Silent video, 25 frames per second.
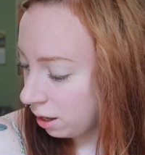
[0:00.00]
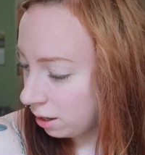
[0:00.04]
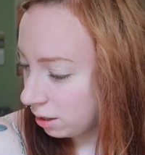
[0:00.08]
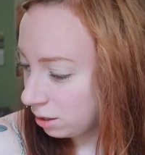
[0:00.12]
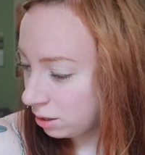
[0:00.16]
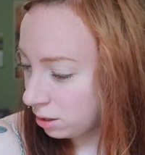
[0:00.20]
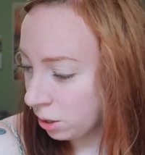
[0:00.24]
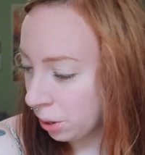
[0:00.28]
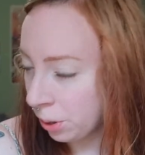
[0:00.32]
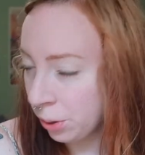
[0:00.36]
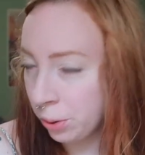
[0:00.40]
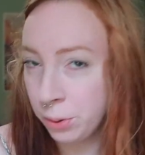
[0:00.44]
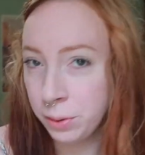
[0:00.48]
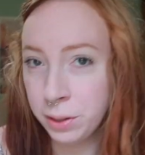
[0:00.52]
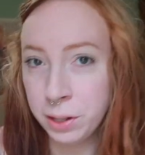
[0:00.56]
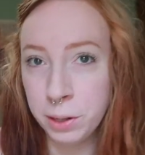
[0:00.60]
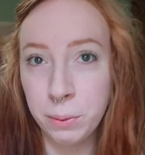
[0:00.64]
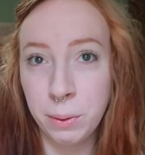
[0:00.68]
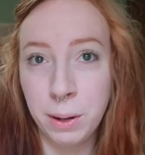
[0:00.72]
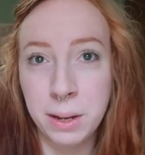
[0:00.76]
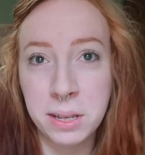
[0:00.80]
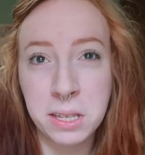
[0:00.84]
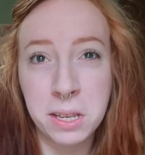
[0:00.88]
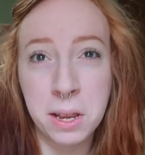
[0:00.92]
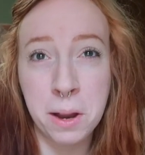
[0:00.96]
so there
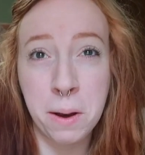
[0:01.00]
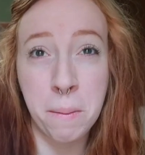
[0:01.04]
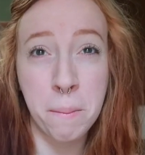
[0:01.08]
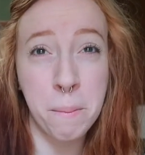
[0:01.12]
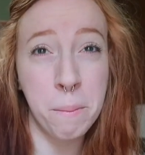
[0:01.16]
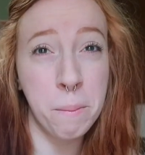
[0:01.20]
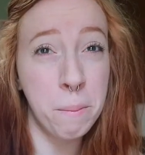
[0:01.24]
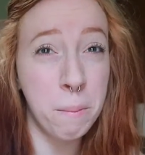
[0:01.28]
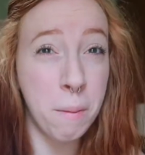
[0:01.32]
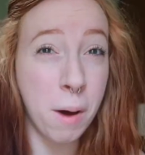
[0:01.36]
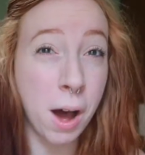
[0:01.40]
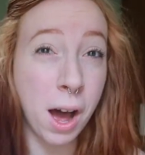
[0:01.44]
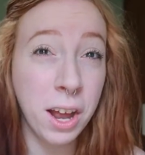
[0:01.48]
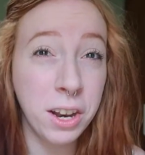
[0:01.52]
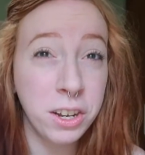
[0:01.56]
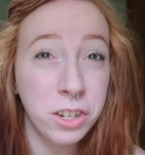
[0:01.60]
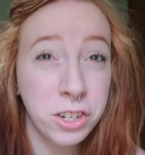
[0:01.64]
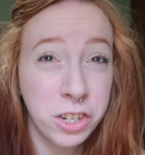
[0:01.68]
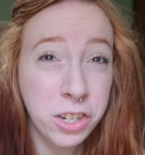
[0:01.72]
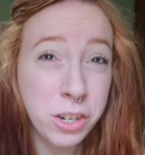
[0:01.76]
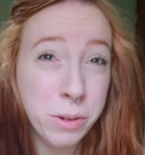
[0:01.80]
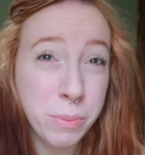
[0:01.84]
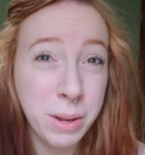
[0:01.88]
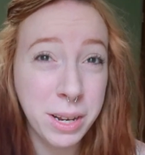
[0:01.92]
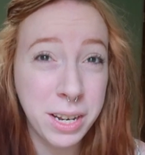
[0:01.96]
wasn't
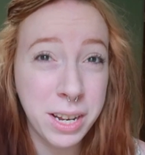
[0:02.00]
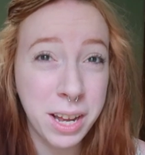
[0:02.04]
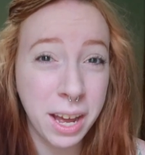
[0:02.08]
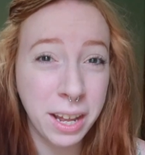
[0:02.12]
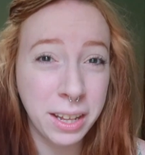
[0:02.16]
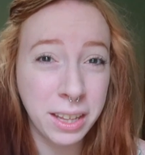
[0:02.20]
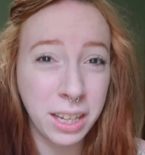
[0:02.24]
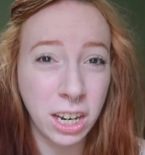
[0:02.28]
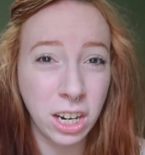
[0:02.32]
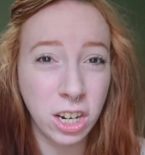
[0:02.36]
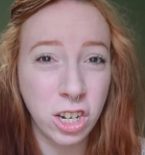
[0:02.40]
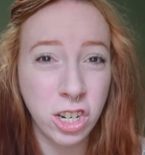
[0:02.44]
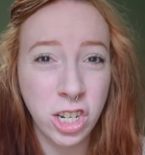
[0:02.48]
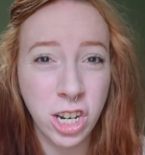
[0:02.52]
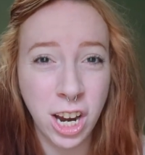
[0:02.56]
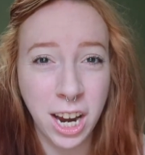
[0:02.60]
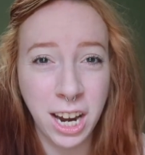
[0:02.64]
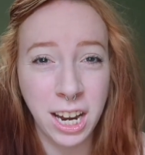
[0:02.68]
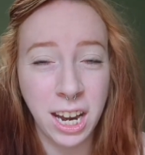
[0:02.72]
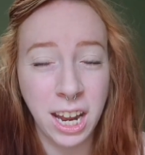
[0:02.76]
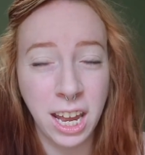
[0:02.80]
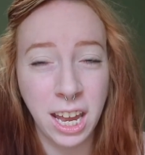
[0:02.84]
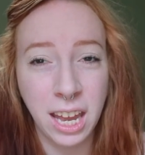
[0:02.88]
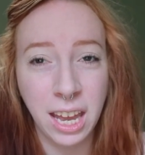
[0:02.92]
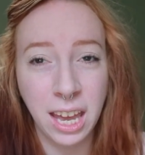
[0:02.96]
much to be done, like
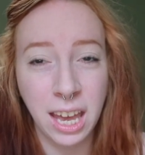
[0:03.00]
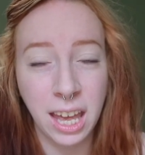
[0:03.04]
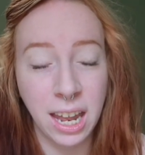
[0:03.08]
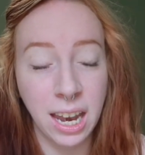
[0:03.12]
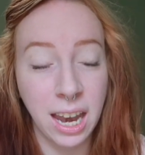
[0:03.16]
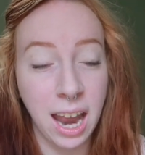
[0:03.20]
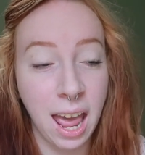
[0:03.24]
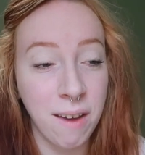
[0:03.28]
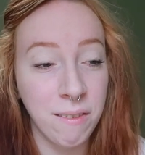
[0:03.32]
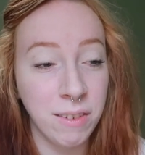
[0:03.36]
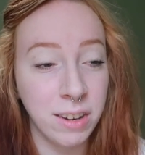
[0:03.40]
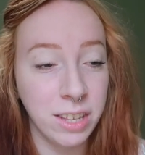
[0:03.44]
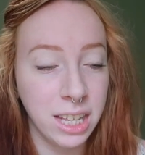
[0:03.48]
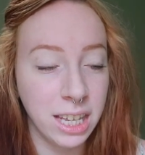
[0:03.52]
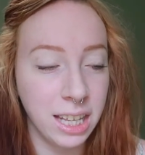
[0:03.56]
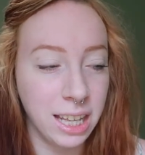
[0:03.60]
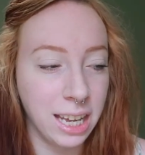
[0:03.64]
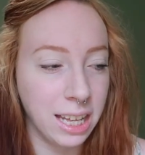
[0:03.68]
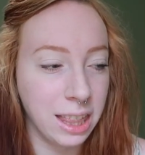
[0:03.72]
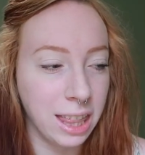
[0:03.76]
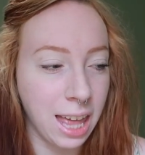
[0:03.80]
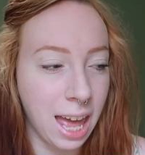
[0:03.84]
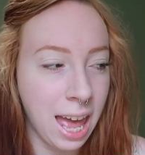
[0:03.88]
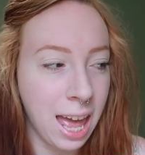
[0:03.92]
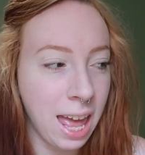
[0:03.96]
shading and everything
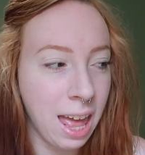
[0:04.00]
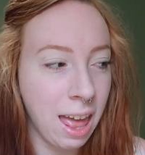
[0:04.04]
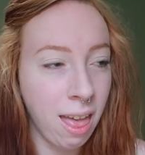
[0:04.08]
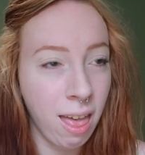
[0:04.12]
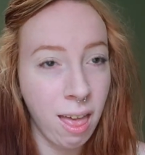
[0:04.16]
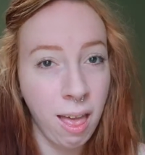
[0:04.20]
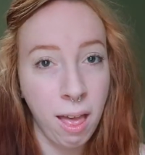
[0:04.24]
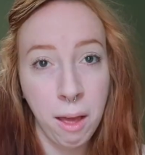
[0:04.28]
like that,